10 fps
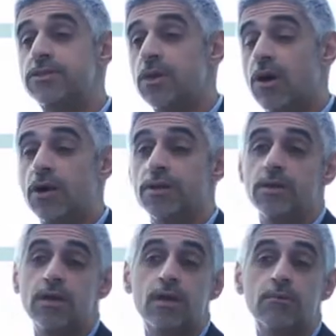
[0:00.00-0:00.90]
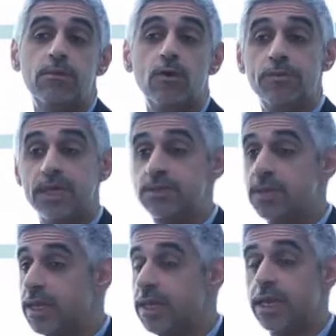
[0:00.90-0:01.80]
on
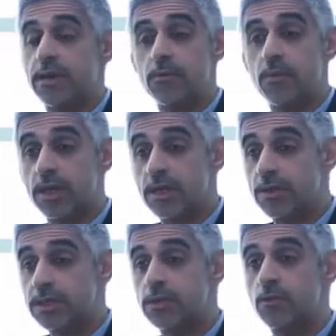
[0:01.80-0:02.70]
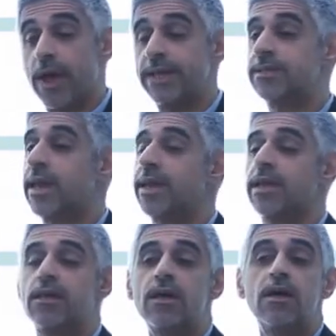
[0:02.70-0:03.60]
obesity, and increase in weight
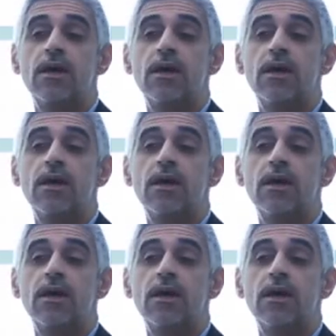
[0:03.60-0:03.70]
gain,